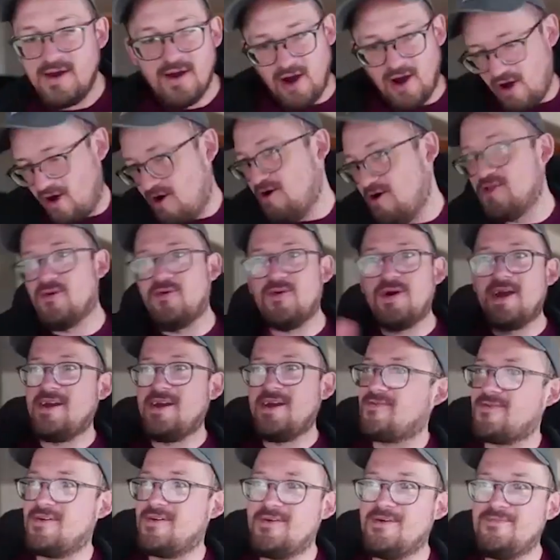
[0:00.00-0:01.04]
all the way
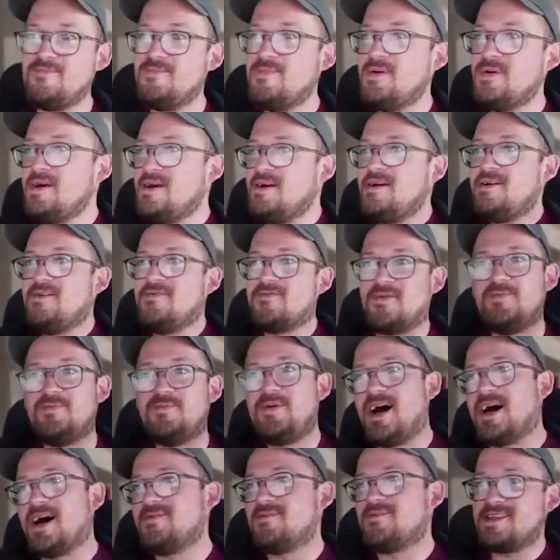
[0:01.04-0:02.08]
from from the
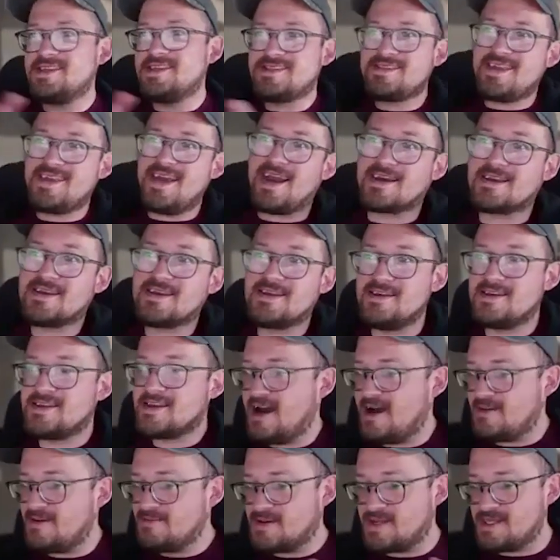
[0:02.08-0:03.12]
bottom of the stack to the
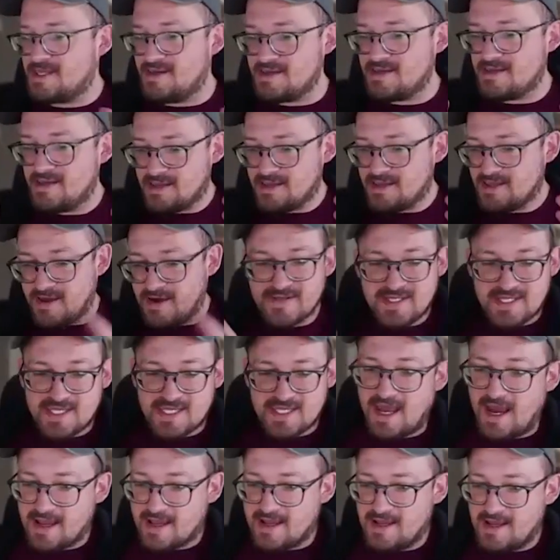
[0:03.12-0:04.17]
top to the the
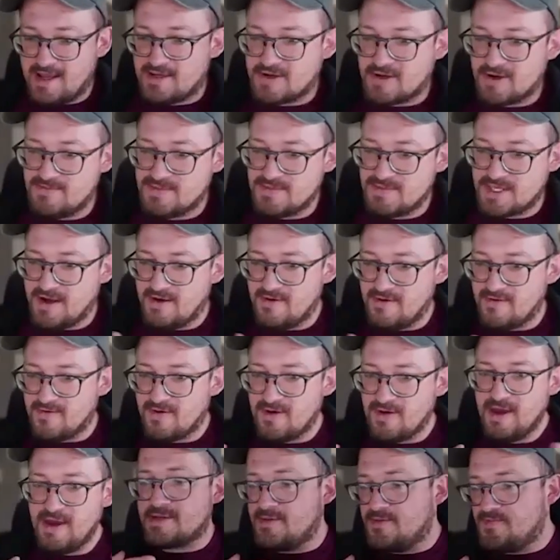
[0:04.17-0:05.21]
stack in terms of
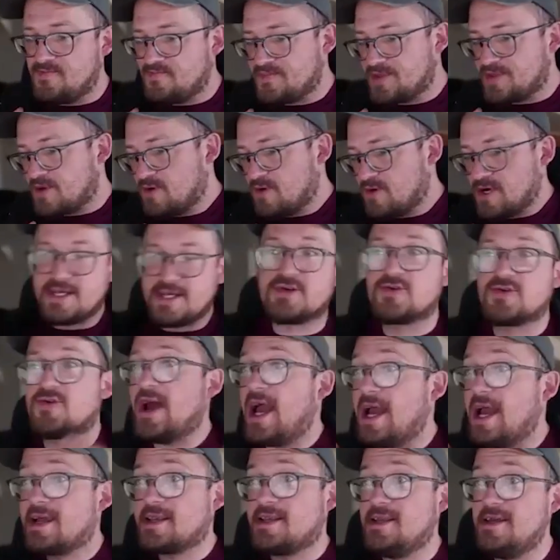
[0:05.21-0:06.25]
what's
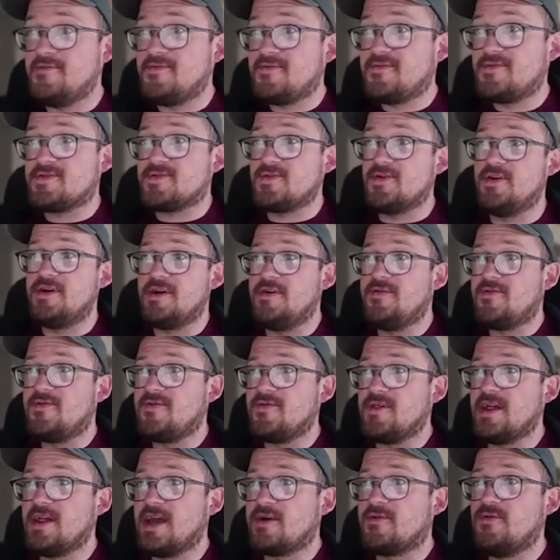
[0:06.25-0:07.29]
attractive, sort of
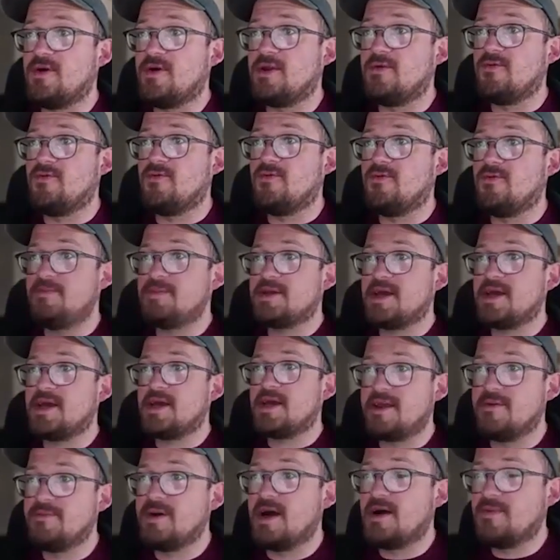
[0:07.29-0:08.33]
like when when I'm
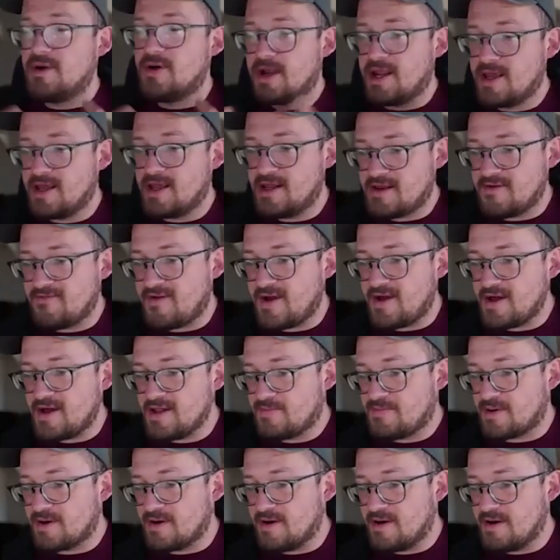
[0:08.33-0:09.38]
talking about bringing in a
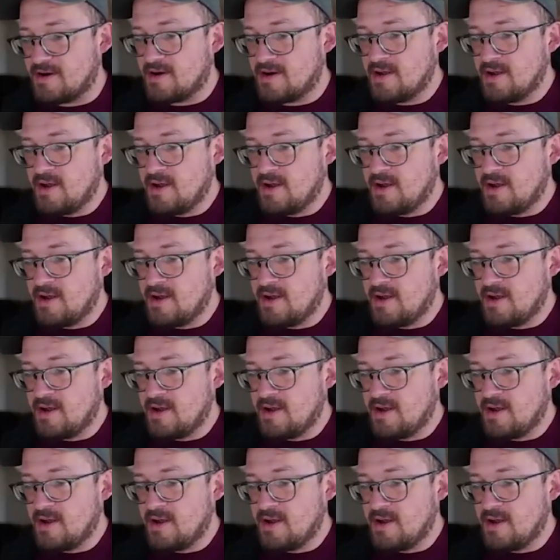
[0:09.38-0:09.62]
developer.